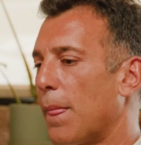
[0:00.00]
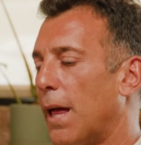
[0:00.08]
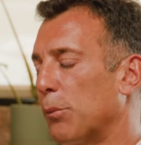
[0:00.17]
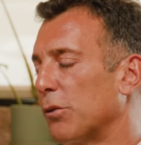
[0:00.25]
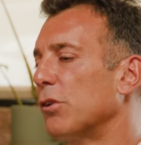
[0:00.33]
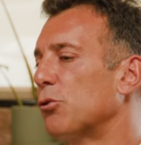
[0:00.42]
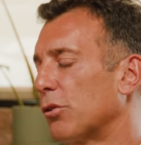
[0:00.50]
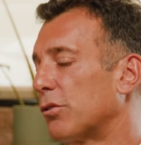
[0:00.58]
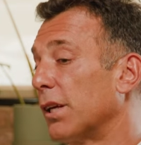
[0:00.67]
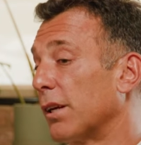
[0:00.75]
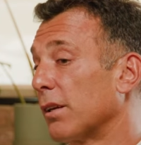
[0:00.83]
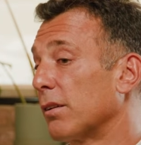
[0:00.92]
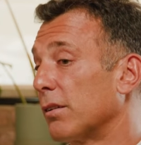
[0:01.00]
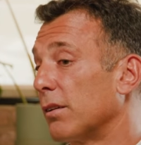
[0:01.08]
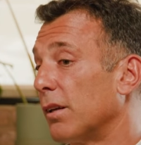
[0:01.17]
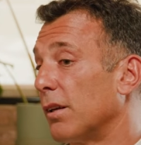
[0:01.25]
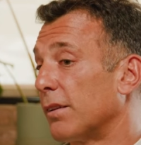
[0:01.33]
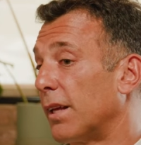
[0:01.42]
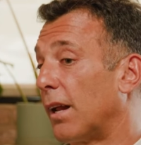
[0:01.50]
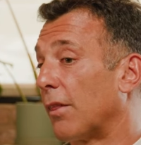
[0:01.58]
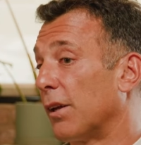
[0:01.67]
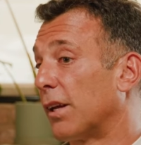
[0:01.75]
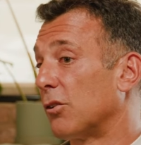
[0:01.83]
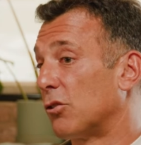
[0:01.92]
And what's interesting that I
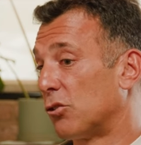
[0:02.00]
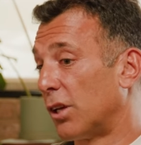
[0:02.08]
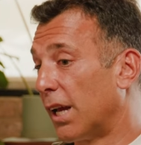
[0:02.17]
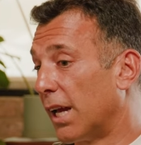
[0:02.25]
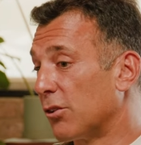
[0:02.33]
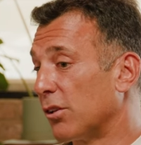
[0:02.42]
think has changed